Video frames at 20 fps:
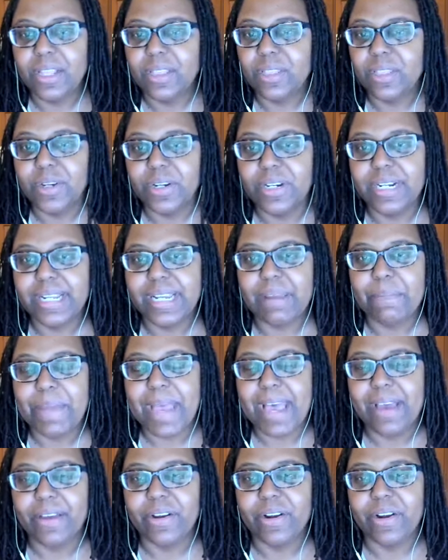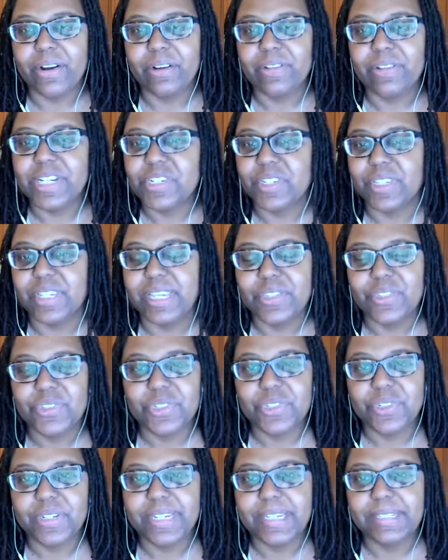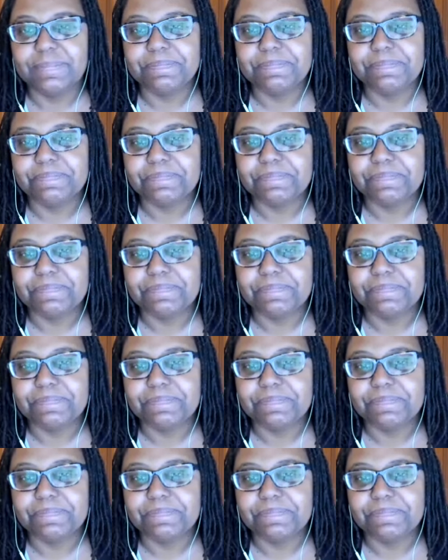learning about our racial history